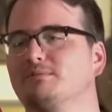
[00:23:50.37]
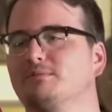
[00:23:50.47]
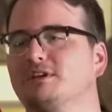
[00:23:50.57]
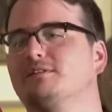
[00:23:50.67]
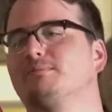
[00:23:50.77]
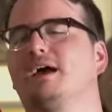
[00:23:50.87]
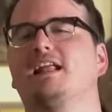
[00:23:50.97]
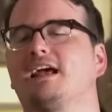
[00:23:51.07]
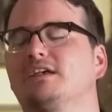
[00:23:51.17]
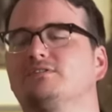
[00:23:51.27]
being the
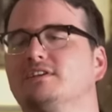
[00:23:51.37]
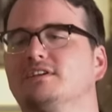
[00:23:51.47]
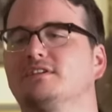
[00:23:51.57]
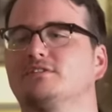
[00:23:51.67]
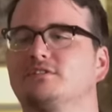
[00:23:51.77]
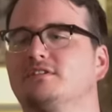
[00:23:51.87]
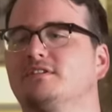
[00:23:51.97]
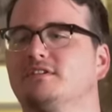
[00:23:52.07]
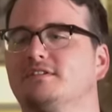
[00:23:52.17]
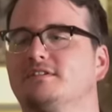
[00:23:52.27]
badass he is,
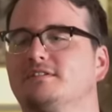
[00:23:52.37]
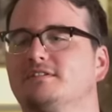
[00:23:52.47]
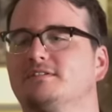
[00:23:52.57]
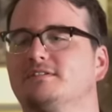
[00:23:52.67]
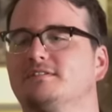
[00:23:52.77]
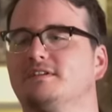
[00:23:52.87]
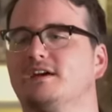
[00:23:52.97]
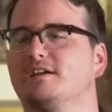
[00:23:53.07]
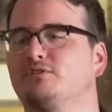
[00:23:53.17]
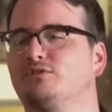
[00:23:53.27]

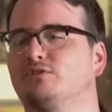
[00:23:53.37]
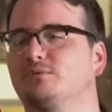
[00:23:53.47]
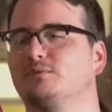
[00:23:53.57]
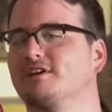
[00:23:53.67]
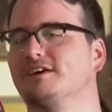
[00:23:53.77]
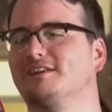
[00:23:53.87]
uh, he shoots it with a gun.